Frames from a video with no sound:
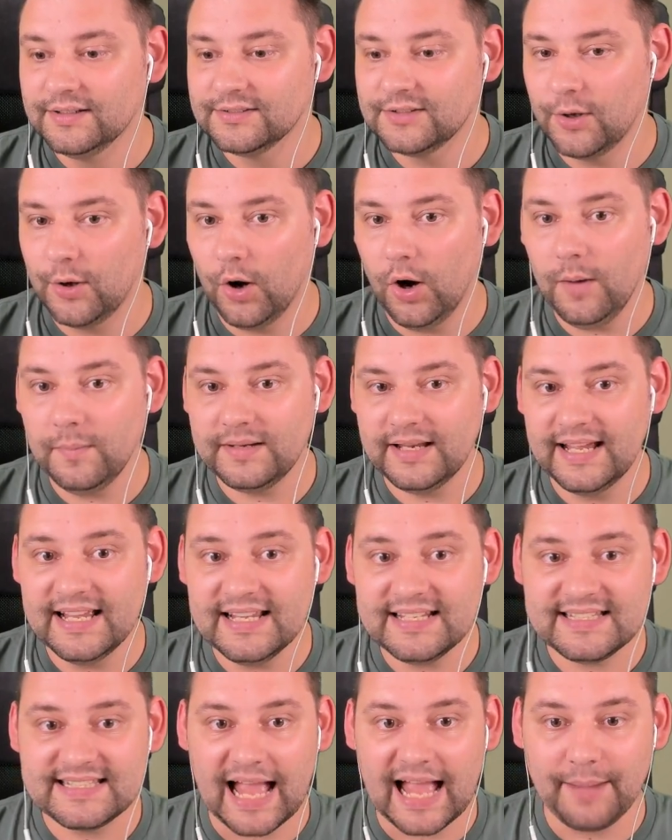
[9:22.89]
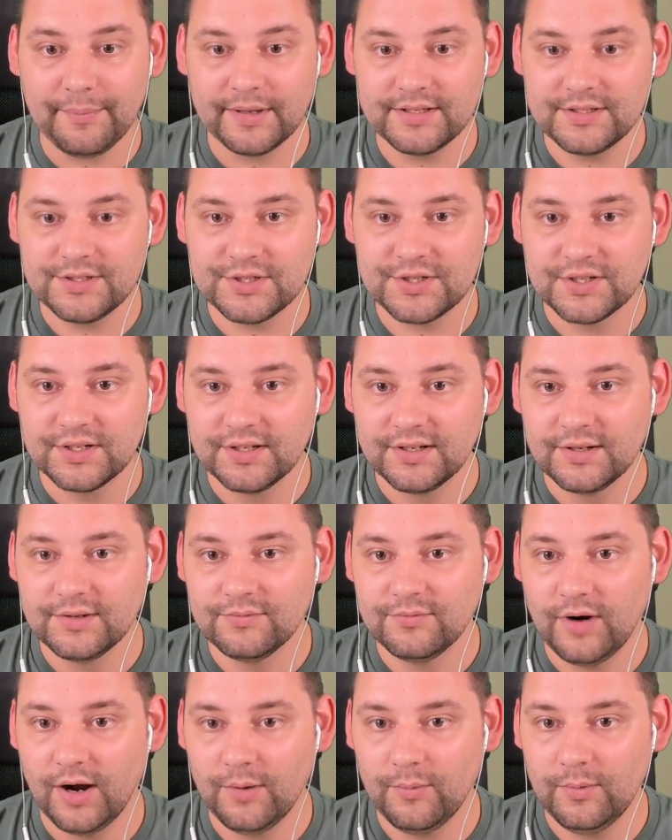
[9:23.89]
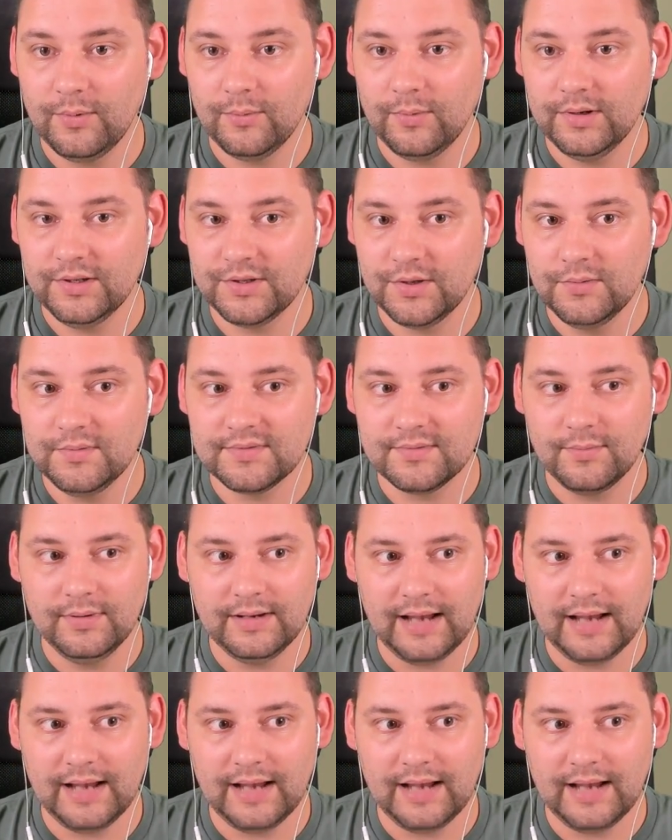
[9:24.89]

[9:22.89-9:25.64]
So upped his damage. Right, we we use,